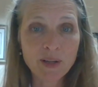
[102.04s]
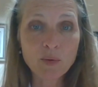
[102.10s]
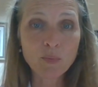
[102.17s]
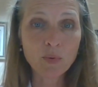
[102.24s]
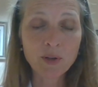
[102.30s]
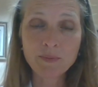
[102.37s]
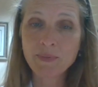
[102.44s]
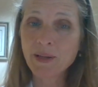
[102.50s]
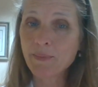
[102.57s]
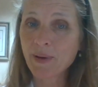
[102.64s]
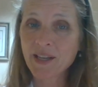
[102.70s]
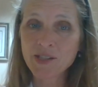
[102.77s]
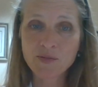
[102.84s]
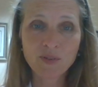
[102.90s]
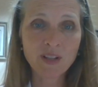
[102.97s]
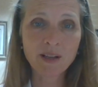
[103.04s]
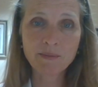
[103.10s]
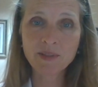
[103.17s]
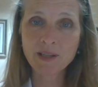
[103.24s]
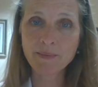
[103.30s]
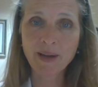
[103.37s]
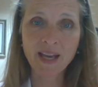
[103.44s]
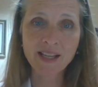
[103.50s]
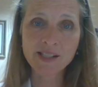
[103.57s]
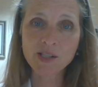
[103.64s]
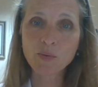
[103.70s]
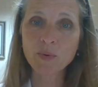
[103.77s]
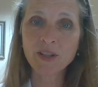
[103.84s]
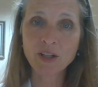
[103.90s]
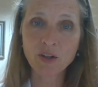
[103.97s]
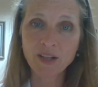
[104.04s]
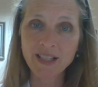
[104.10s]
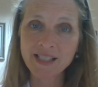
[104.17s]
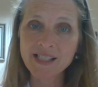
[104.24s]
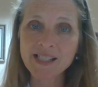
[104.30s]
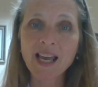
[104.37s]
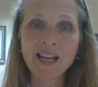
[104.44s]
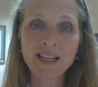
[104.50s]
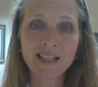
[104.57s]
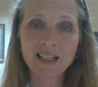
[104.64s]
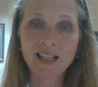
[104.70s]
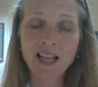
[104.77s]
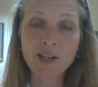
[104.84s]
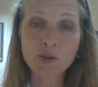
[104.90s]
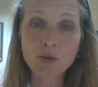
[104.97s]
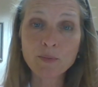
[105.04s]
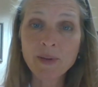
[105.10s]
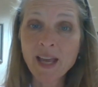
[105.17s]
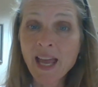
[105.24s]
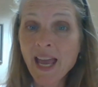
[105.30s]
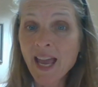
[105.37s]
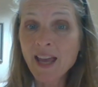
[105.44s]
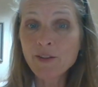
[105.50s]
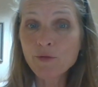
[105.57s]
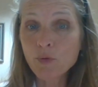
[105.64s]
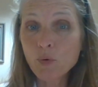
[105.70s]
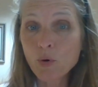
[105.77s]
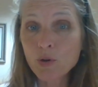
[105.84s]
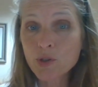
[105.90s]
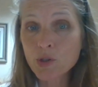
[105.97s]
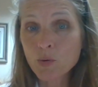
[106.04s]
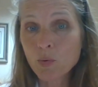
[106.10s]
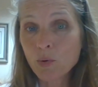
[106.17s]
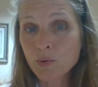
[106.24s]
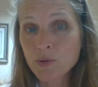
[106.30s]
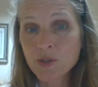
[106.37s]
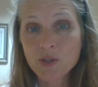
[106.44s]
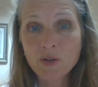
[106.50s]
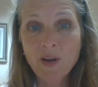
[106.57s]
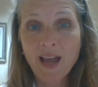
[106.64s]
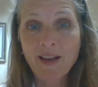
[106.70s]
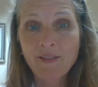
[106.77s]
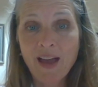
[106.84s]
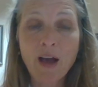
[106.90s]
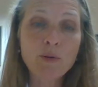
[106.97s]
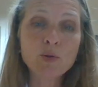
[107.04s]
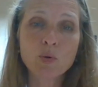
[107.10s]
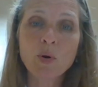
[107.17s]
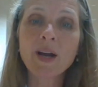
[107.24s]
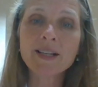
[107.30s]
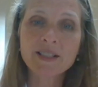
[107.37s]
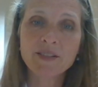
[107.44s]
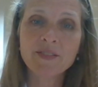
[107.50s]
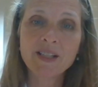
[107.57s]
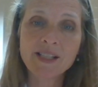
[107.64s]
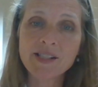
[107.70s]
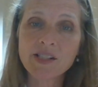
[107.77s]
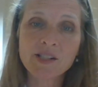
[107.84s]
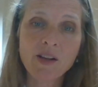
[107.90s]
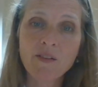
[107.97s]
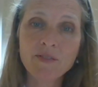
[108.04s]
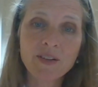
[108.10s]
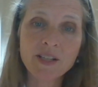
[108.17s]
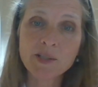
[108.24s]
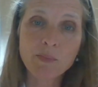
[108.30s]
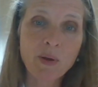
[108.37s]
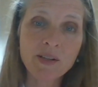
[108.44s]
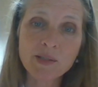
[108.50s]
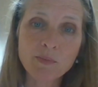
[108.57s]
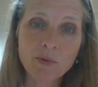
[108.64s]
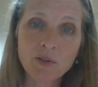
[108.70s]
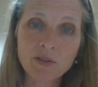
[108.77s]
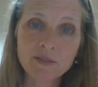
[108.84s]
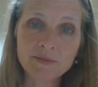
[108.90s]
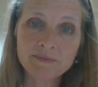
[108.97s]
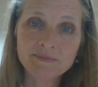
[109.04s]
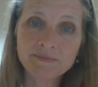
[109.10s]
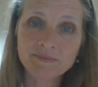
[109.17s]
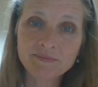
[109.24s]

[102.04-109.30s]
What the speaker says: it would be best for them to mask when they're inside in a classroom, and for schools to have outdoor activities as often as possible.